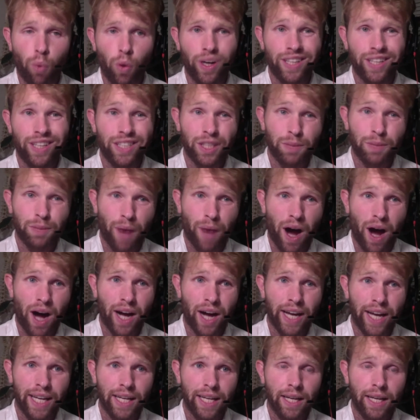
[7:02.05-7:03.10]
and
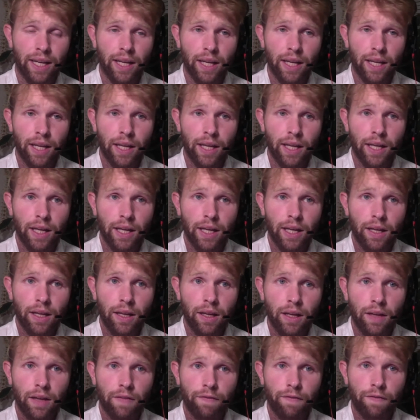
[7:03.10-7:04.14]
spine
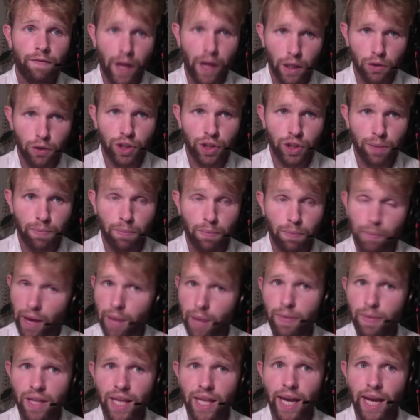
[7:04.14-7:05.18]
fellowship may
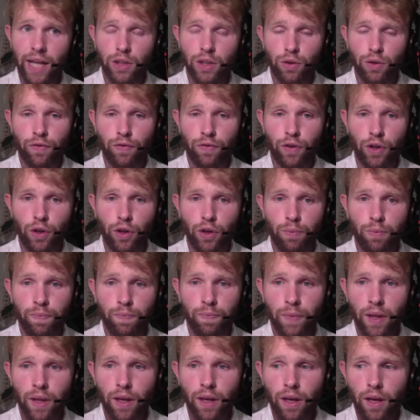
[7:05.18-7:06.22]
be the answer for you.
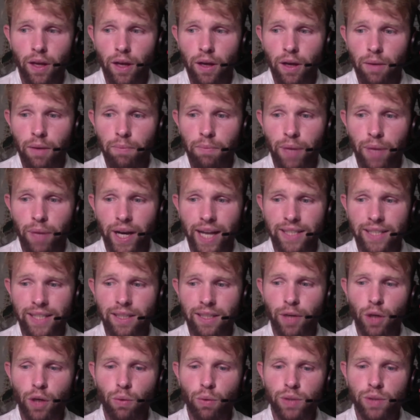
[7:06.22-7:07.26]
But as
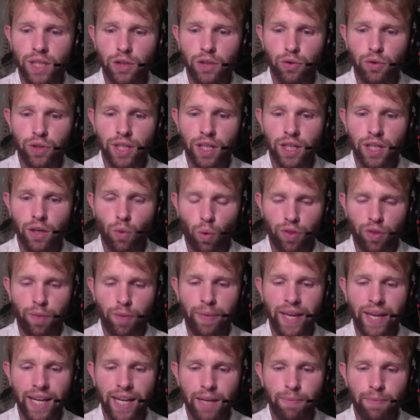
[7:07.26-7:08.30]
somebody who was interested in
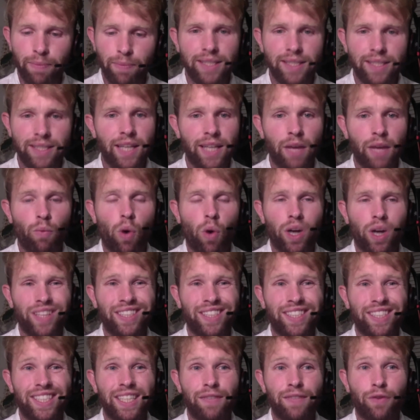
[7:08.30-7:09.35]
orthopedic medicine and wanted
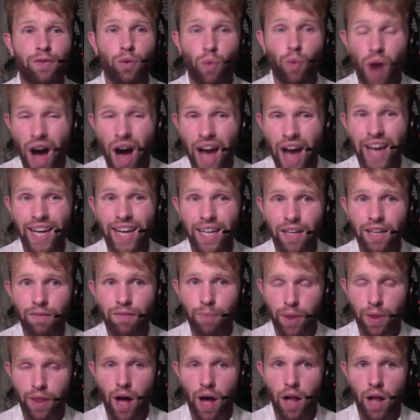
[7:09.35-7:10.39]
to see a variety of
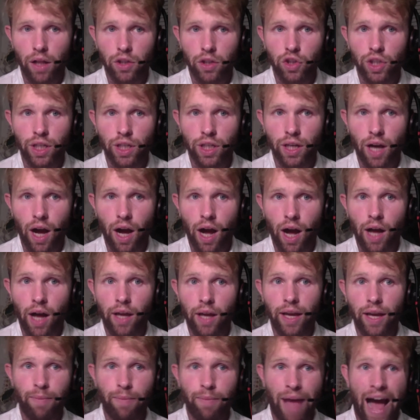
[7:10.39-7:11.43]
pathology, I
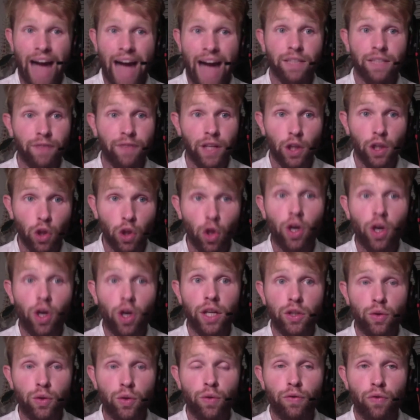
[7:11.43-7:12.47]
am actively
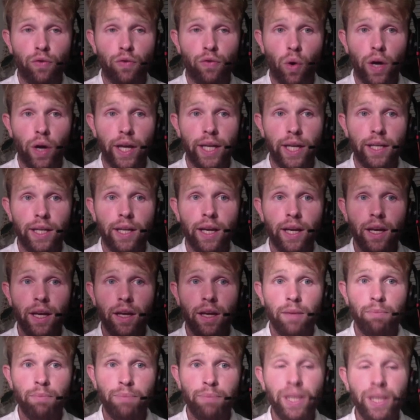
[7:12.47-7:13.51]
looking to avoid
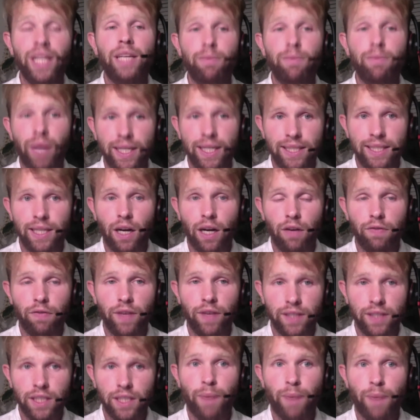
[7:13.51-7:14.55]
billing myself
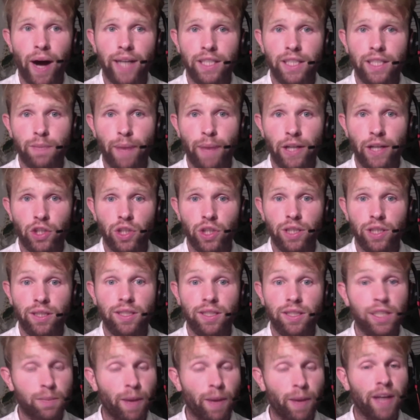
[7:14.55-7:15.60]
as a spine specialist
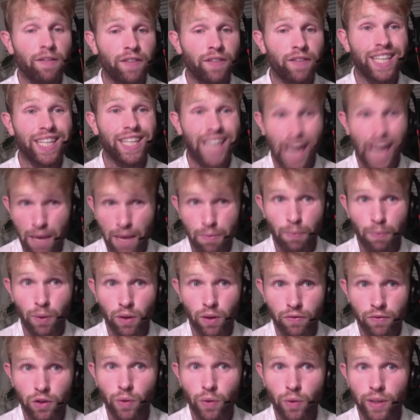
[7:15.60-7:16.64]
despite feeling capable
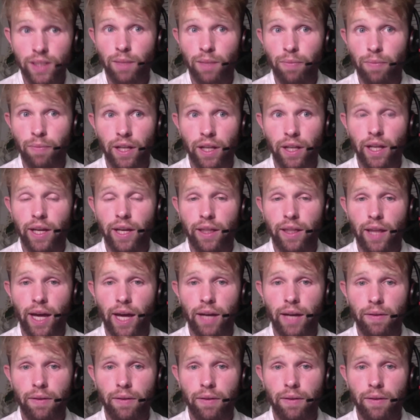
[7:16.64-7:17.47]
of doing something like that.